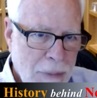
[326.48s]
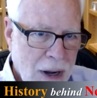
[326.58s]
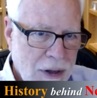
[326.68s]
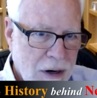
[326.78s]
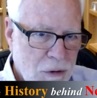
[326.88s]

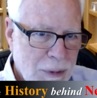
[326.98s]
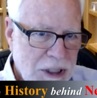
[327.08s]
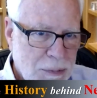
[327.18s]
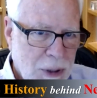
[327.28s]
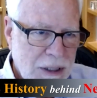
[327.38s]
buy the
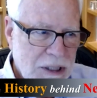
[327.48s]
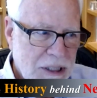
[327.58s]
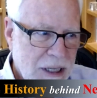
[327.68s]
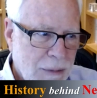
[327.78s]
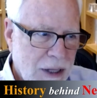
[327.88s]
government's
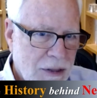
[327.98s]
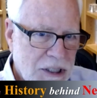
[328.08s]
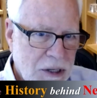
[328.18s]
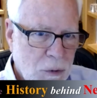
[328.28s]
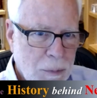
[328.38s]
bonds, namely the
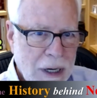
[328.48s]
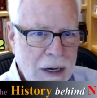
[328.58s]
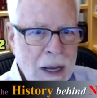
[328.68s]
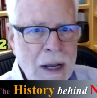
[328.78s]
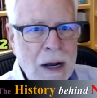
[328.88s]
central bank.